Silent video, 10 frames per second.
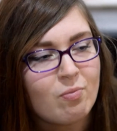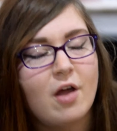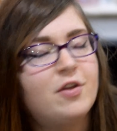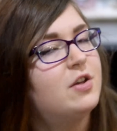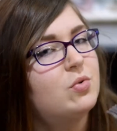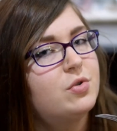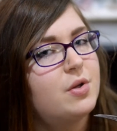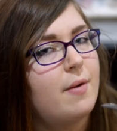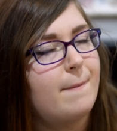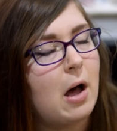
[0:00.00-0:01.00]
I think it's also
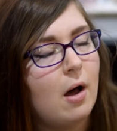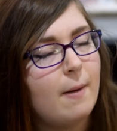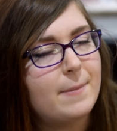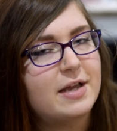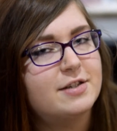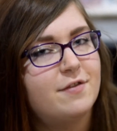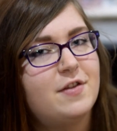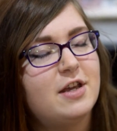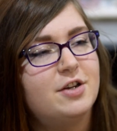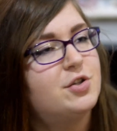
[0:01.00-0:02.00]
in part because of
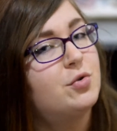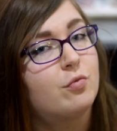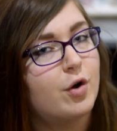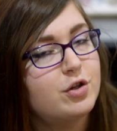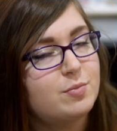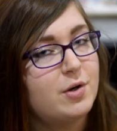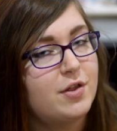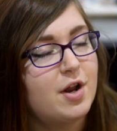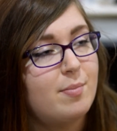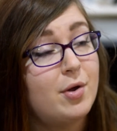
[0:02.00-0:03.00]
the additional rosemary
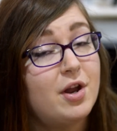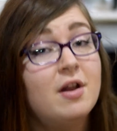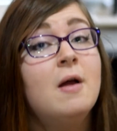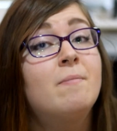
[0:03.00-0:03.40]
that I put in.